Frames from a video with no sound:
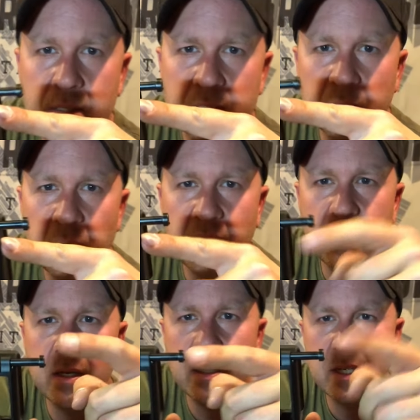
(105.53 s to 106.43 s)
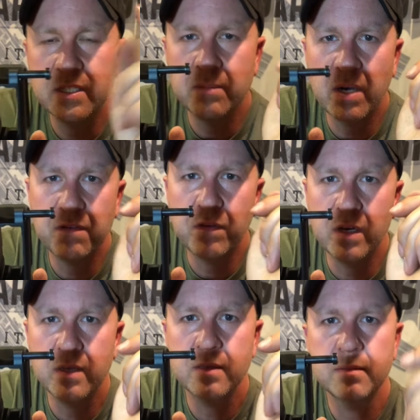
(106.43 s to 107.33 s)
The pin is in my front
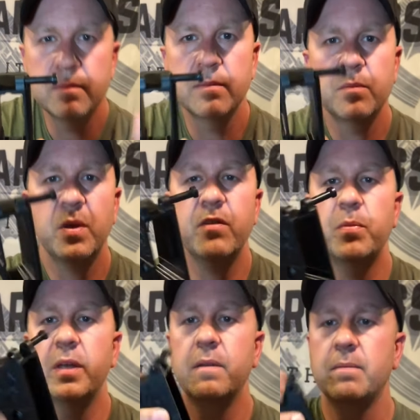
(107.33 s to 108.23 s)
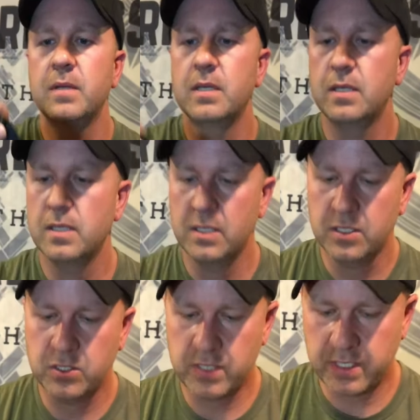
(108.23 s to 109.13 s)
pivot pin.
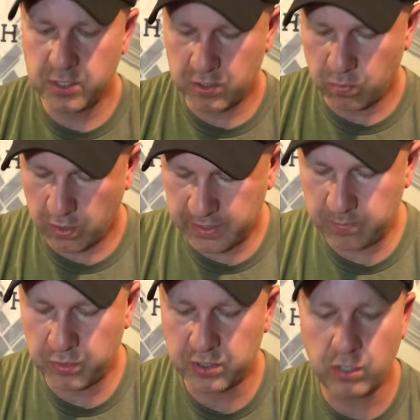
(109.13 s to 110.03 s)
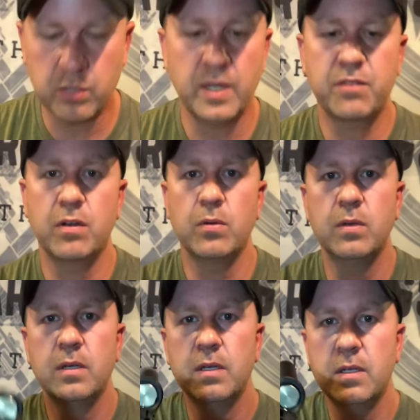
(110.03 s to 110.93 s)
So then you just work it, push it all the way through.
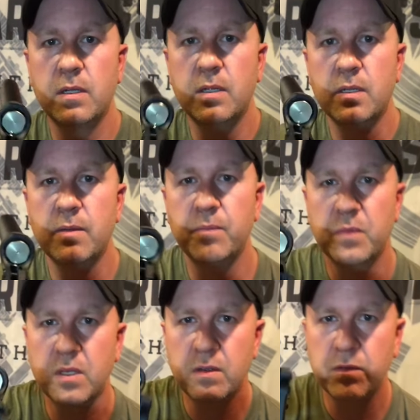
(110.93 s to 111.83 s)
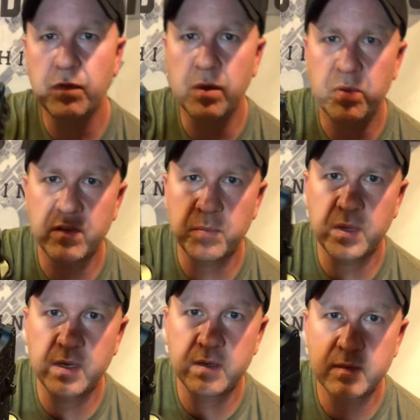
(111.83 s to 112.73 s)
Front pivot
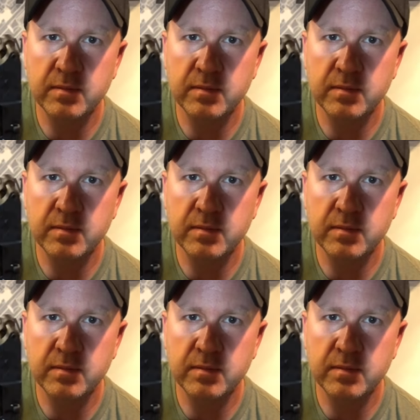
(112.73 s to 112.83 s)
pin